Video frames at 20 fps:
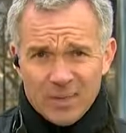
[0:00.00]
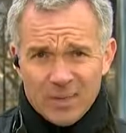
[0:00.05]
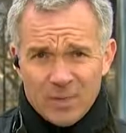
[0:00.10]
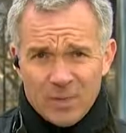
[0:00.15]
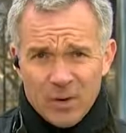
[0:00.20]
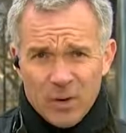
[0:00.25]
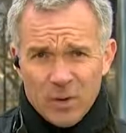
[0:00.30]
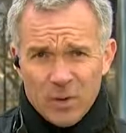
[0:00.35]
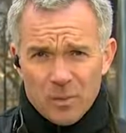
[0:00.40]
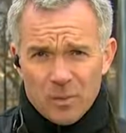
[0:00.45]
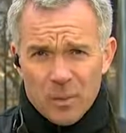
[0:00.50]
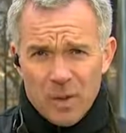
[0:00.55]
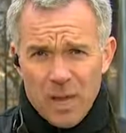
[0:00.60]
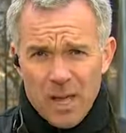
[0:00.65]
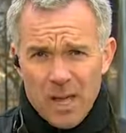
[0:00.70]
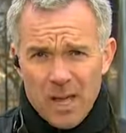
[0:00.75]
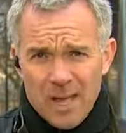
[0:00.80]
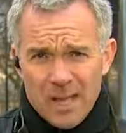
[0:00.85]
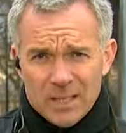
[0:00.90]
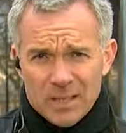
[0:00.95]
from
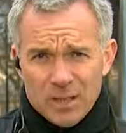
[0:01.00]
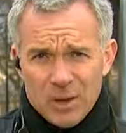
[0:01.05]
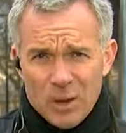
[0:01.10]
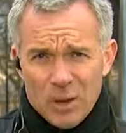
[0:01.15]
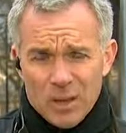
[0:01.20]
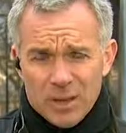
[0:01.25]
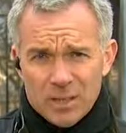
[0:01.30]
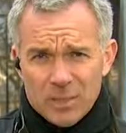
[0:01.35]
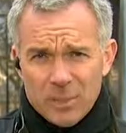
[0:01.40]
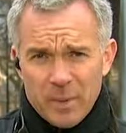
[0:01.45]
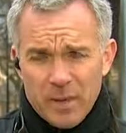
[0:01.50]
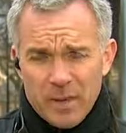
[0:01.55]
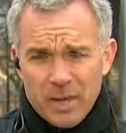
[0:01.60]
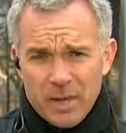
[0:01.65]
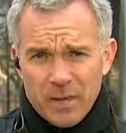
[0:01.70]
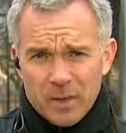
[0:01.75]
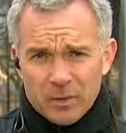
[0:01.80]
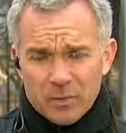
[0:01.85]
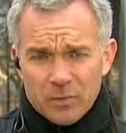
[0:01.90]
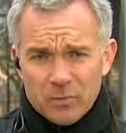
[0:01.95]
uh, his lawyer
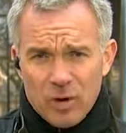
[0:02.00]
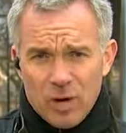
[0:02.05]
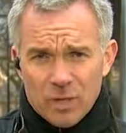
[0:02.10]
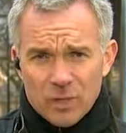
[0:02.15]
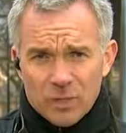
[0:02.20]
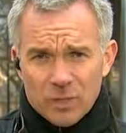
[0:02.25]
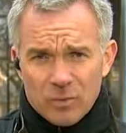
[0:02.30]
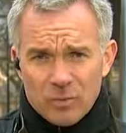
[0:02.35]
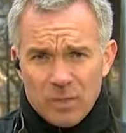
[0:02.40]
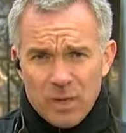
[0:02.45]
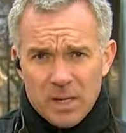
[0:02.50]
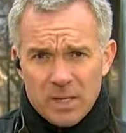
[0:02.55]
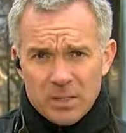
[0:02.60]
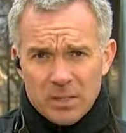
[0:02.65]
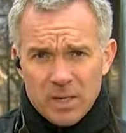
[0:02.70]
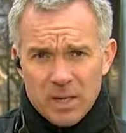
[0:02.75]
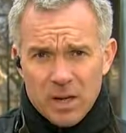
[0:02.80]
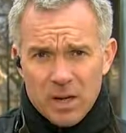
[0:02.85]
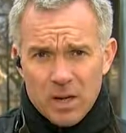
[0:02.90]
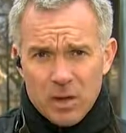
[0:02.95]
speaking to Russian
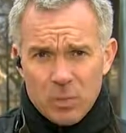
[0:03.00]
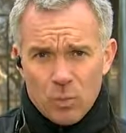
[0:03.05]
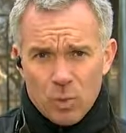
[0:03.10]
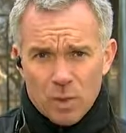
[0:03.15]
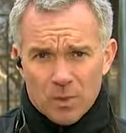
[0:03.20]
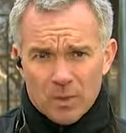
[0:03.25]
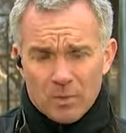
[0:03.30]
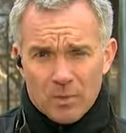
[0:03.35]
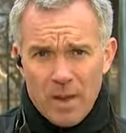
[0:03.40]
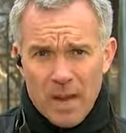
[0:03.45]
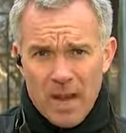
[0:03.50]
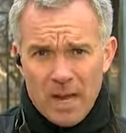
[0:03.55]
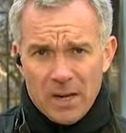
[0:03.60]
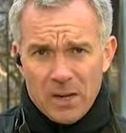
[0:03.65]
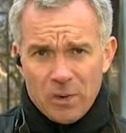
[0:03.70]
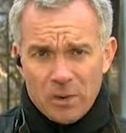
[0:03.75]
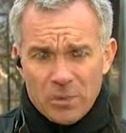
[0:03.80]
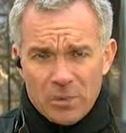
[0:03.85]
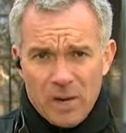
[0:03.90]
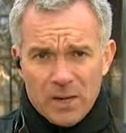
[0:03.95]
media, was the man
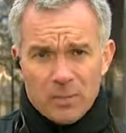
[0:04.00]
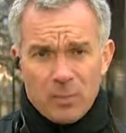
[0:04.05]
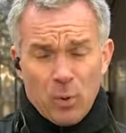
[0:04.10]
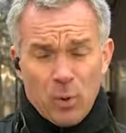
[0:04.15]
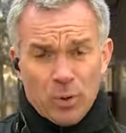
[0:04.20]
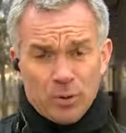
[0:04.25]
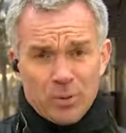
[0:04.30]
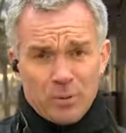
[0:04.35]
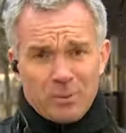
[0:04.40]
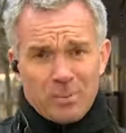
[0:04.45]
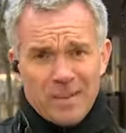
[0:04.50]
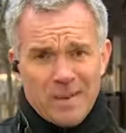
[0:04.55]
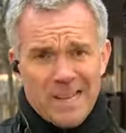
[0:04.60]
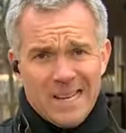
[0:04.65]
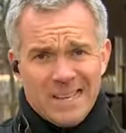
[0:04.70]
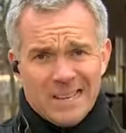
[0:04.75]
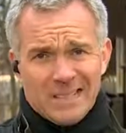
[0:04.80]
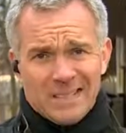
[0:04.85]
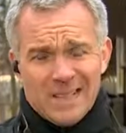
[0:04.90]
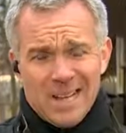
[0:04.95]
who the Metropolitan
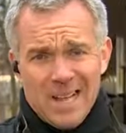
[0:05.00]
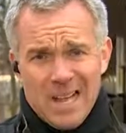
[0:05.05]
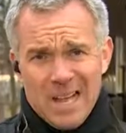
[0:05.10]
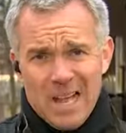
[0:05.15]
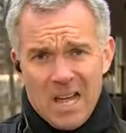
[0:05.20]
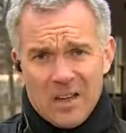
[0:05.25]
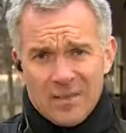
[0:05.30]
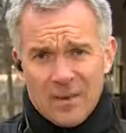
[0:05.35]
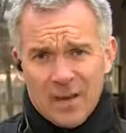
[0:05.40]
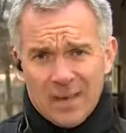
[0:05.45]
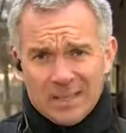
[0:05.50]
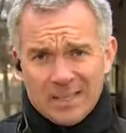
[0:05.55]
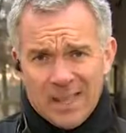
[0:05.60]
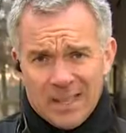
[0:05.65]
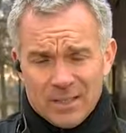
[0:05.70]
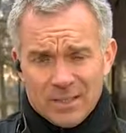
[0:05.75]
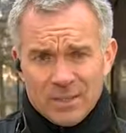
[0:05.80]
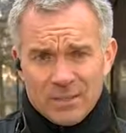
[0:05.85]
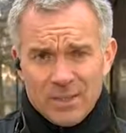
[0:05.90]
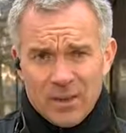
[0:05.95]
Police have
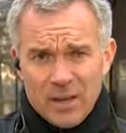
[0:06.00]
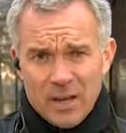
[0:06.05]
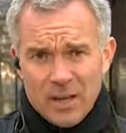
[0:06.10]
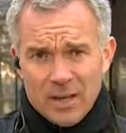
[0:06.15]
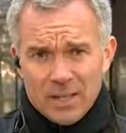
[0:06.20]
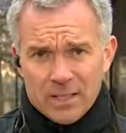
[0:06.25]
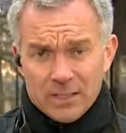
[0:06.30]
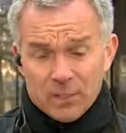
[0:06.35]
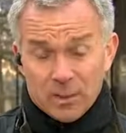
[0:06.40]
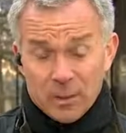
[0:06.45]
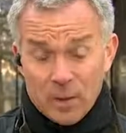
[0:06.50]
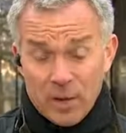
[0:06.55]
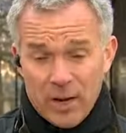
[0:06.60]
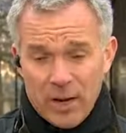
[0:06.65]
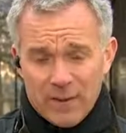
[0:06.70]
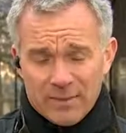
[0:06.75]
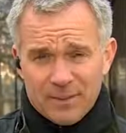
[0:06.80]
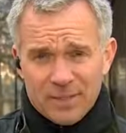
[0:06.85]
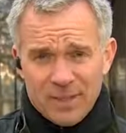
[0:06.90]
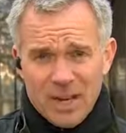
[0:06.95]
identified, sorry,
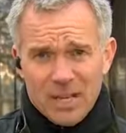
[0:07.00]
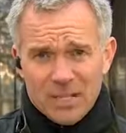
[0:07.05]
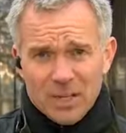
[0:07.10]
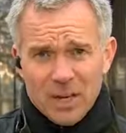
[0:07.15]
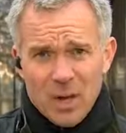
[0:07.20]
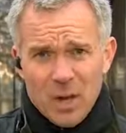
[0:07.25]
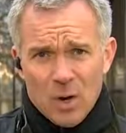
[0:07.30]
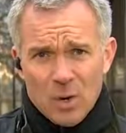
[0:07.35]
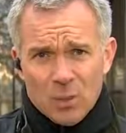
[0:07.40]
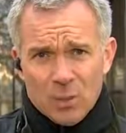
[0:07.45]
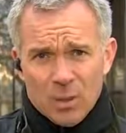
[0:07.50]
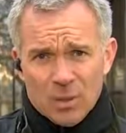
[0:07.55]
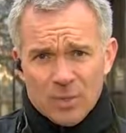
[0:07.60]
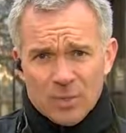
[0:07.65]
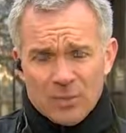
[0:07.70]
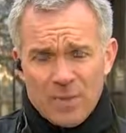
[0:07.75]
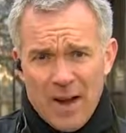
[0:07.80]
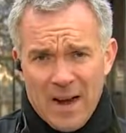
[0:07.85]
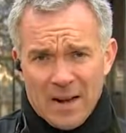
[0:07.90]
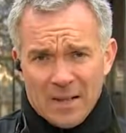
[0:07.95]
have said was
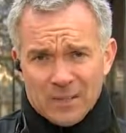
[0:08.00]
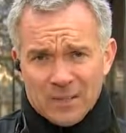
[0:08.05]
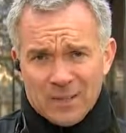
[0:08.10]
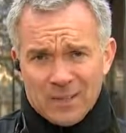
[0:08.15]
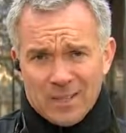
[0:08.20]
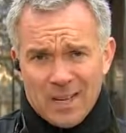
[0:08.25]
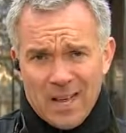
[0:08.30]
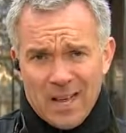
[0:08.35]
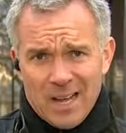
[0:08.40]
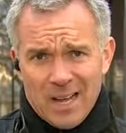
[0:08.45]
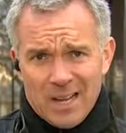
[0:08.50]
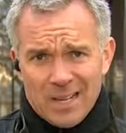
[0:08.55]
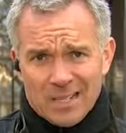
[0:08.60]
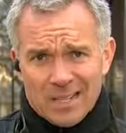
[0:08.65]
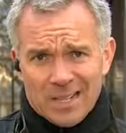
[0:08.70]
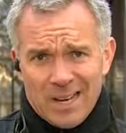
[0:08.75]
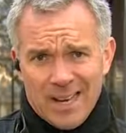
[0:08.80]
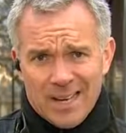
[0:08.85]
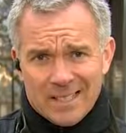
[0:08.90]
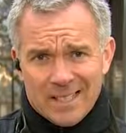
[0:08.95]
found uh,
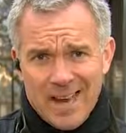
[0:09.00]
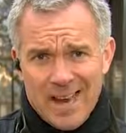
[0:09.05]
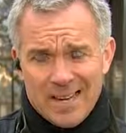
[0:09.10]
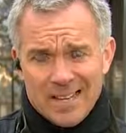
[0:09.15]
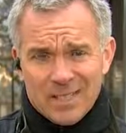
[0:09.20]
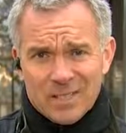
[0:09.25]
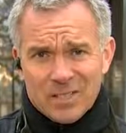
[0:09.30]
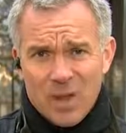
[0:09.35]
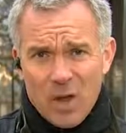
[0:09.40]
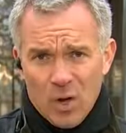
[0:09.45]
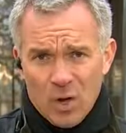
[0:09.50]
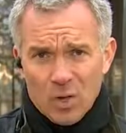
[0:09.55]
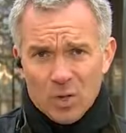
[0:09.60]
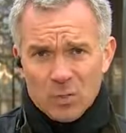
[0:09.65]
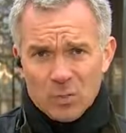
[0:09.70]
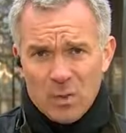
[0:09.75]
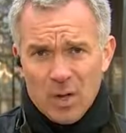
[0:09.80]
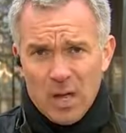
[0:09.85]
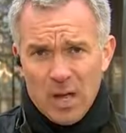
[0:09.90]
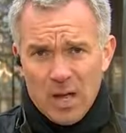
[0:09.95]
dead at his
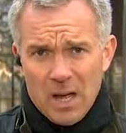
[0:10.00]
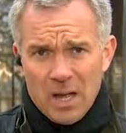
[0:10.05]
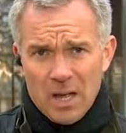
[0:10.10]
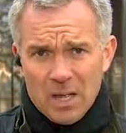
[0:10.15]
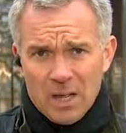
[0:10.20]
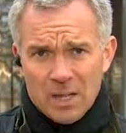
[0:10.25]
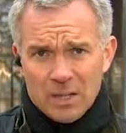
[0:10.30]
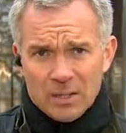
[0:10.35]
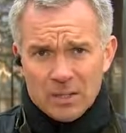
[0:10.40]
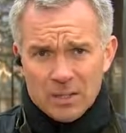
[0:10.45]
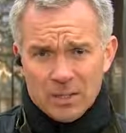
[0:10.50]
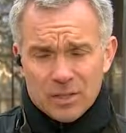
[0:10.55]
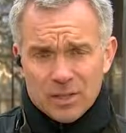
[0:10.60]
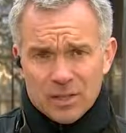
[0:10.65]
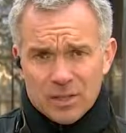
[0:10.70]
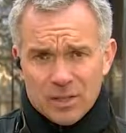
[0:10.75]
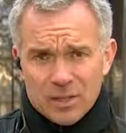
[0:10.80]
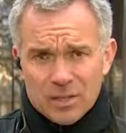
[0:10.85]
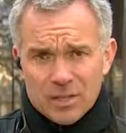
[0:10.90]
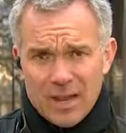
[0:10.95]
home uh,
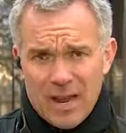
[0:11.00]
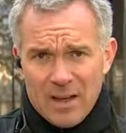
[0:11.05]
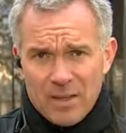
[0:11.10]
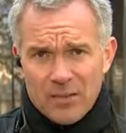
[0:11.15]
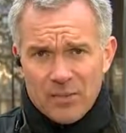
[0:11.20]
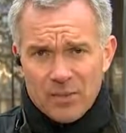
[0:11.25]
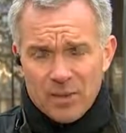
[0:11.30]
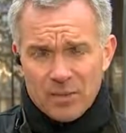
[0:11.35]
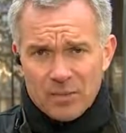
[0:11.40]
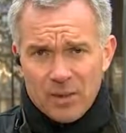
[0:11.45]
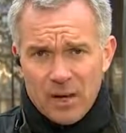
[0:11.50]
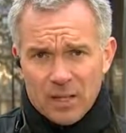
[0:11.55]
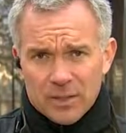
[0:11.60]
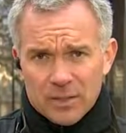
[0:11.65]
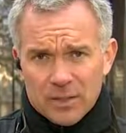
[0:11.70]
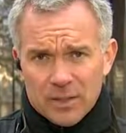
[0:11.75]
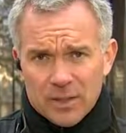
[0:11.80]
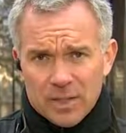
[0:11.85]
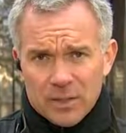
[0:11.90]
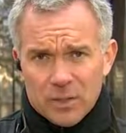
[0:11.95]
just south of
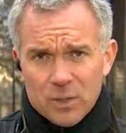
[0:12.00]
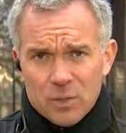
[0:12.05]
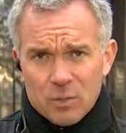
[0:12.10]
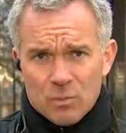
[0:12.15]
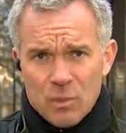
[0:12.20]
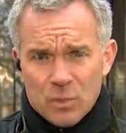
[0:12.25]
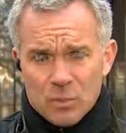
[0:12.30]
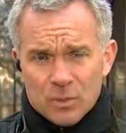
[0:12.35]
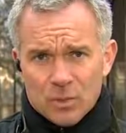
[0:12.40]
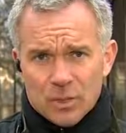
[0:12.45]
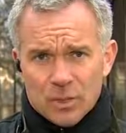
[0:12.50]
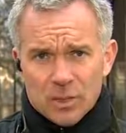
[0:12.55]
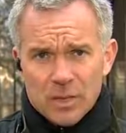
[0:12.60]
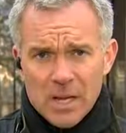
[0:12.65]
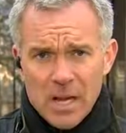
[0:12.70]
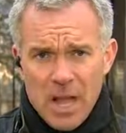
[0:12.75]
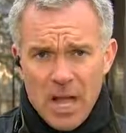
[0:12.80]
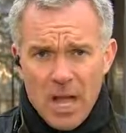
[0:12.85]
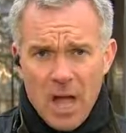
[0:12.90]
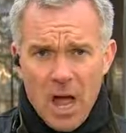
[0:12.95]
London in New Malden
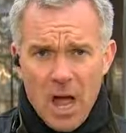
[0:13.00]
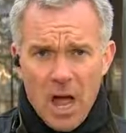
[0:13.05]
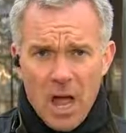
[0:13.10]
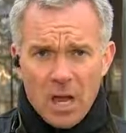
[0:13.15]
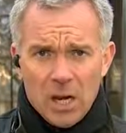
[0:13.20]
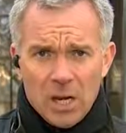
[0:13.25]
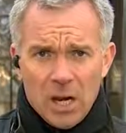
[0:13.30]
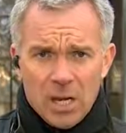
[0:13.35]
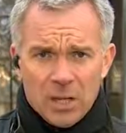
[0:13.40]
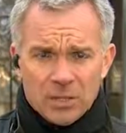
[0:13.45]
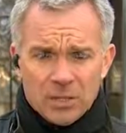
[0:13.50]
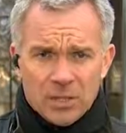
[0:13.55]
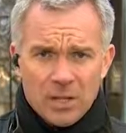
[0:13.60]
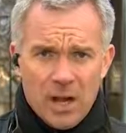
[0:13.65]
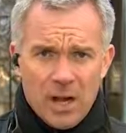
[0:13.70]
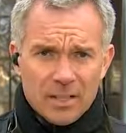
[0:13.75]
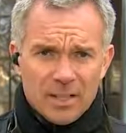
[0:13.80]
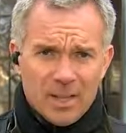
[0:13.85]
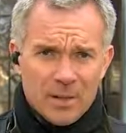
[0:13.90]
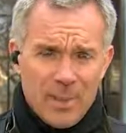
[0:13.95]
uh, last
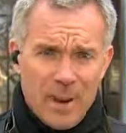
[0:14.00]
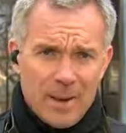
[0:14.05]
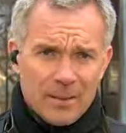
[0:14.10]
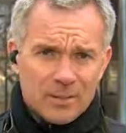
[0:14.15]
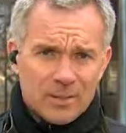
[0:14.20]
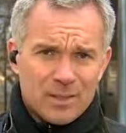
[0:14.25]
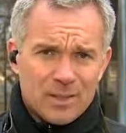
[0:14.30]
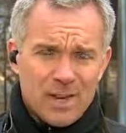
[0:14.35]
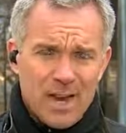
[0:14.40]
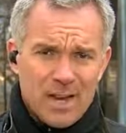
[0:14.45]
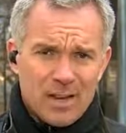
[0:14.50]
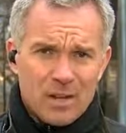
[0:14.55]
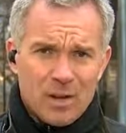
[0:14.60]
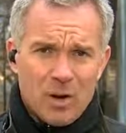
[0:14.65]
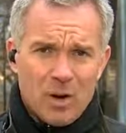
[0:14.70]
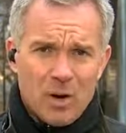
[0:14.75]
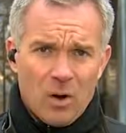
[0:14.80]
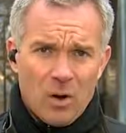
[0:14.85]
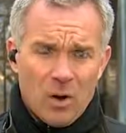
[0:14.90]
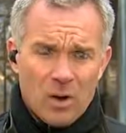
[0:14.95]
night at about 10
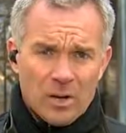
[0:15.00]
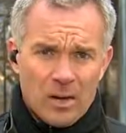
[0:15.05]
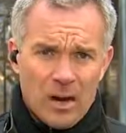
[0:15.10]
o'clock.